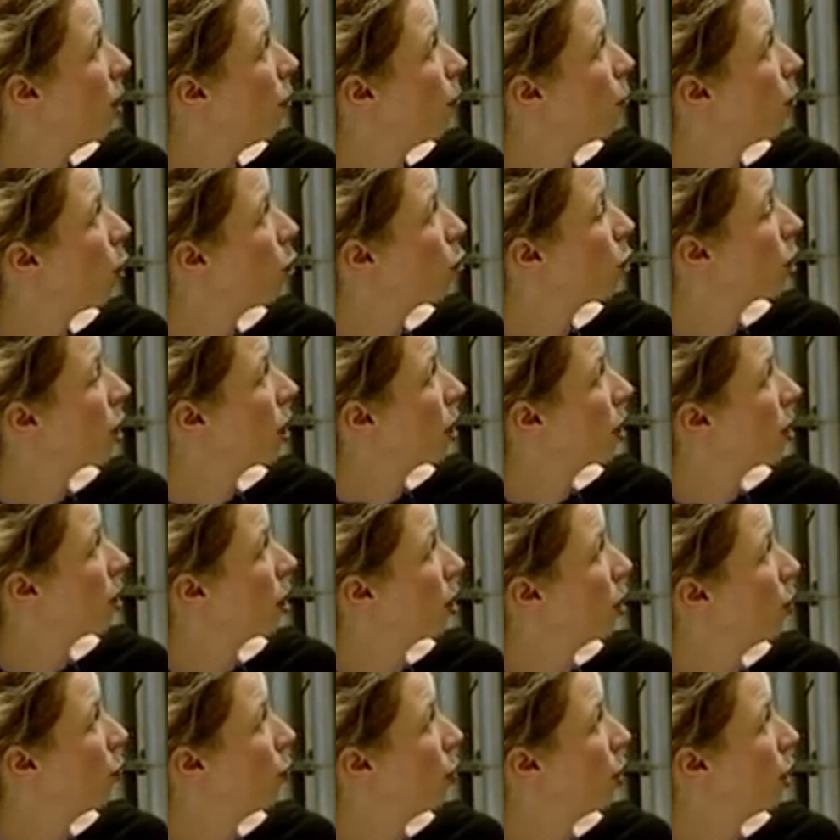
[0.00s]
processed
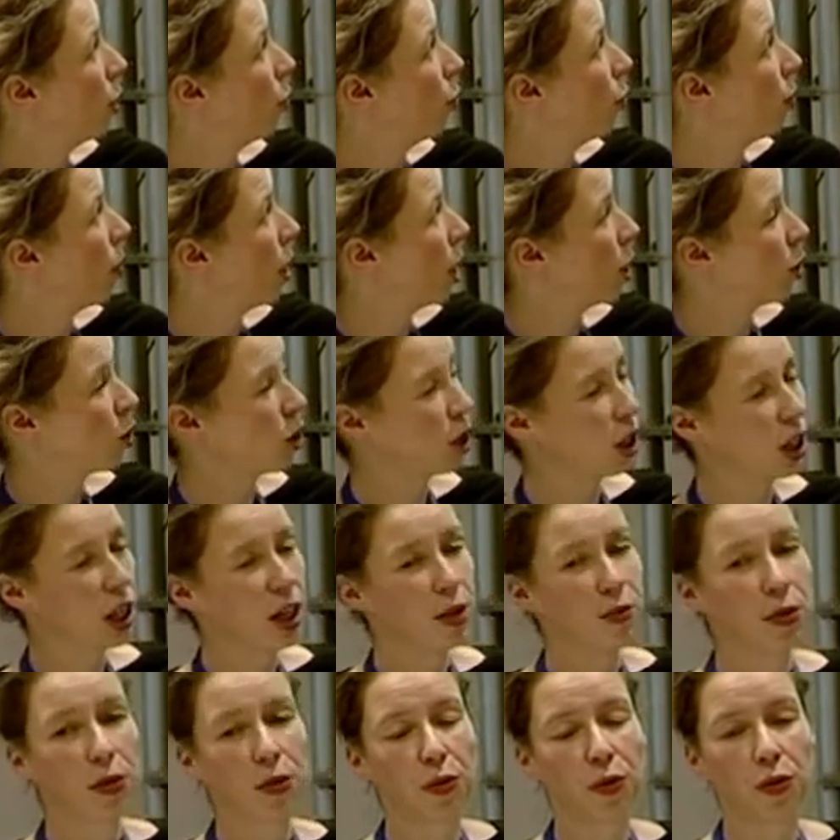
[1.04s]
information
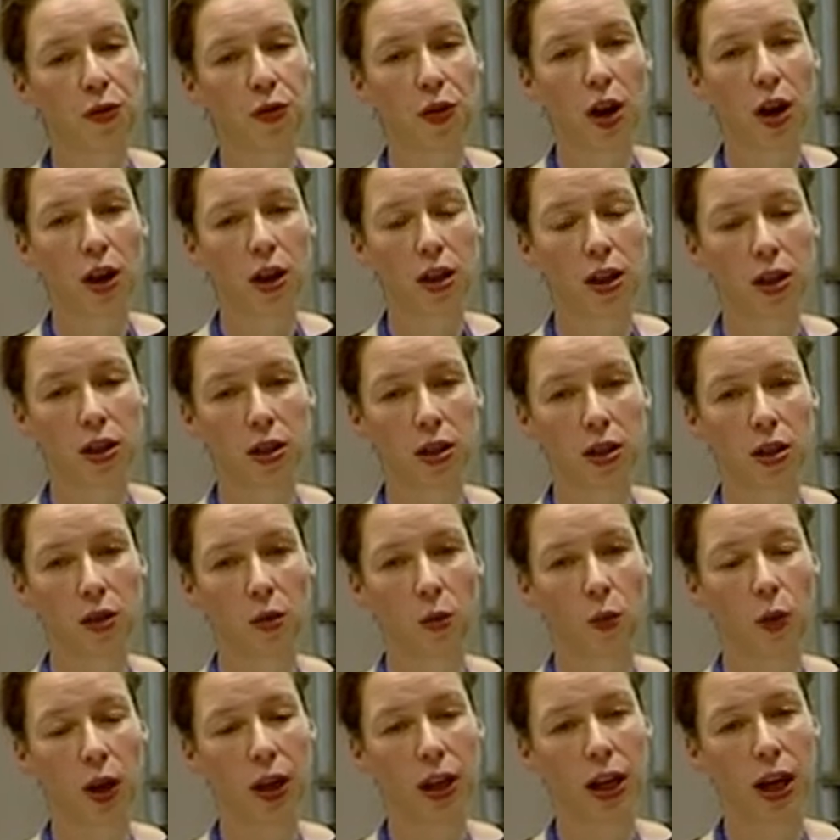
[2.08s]
even faster
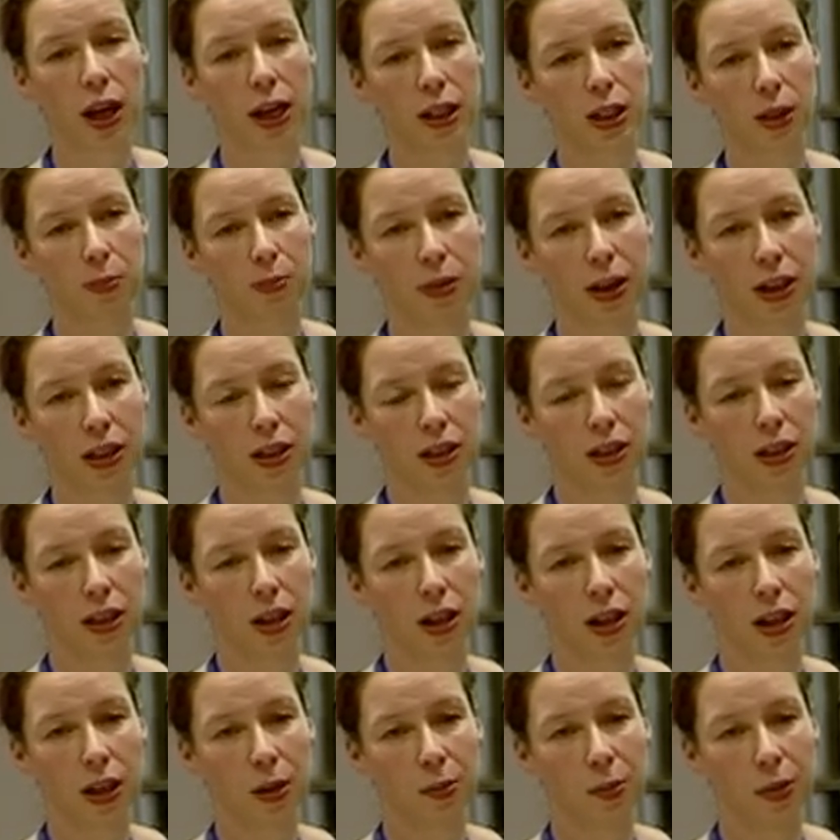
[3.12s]
when they expected
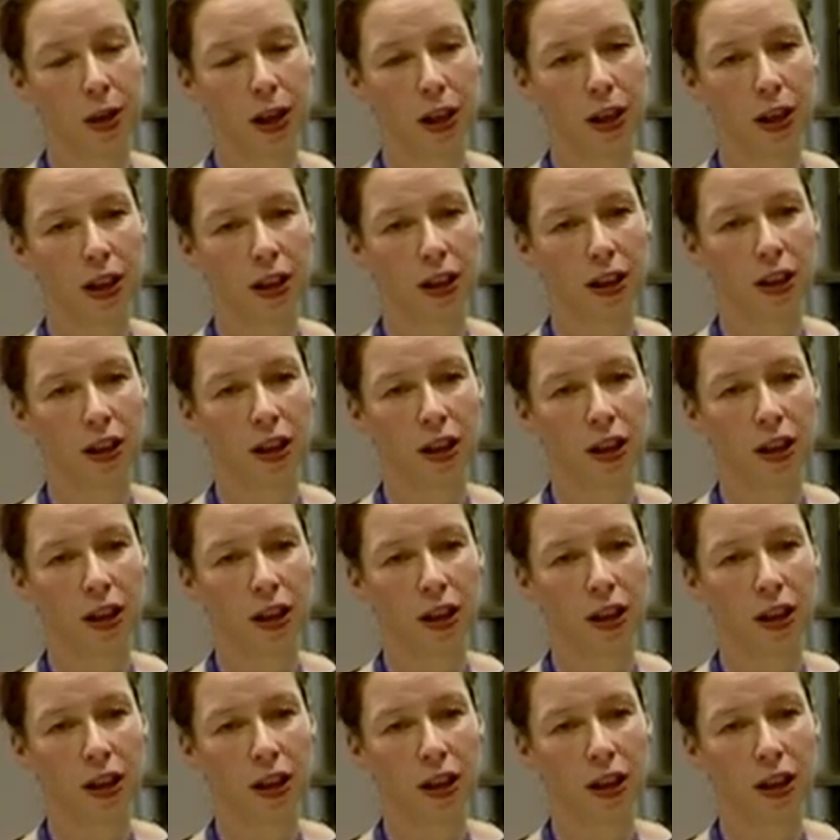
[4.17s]
high pain.